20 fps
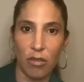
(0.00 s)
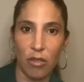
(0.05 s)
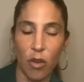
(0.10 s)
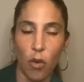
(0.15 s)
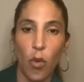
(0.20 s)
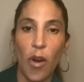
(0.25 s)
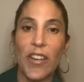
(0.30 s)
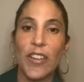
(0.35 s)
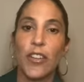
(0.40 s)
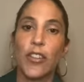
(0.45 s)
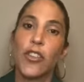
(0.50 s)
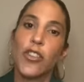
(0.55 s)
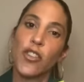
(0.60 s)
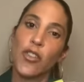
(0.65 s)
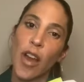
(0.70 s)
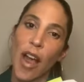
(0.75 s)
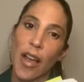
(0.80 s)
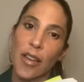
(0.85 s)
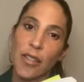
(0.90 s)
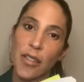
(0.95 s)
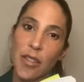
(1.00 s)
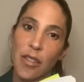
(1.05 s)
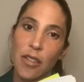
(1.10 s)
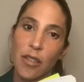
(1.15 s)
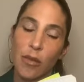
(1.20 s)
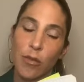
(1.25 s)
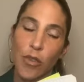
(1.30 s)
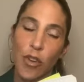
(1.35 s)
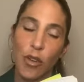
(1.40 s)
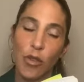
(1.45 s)
when you're stressed.
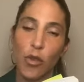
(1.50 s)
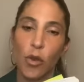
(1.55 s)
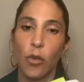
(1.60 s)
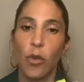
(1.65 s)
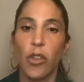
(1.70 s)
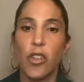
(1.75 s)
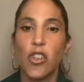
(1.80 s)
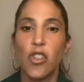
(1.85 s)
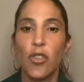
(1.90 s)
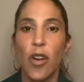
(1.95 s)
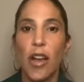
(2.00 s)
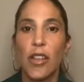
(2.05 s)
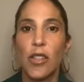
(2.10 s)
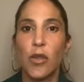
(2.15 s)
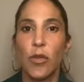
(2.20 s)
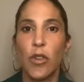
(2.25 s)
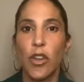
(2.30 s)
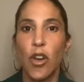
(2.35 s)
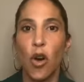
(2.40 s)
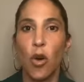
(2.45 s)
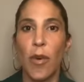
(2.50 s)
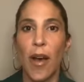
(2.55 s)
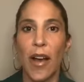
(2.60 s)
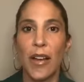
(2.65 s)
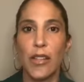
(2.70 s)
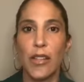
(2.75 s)
Because when we're stressed, we go back to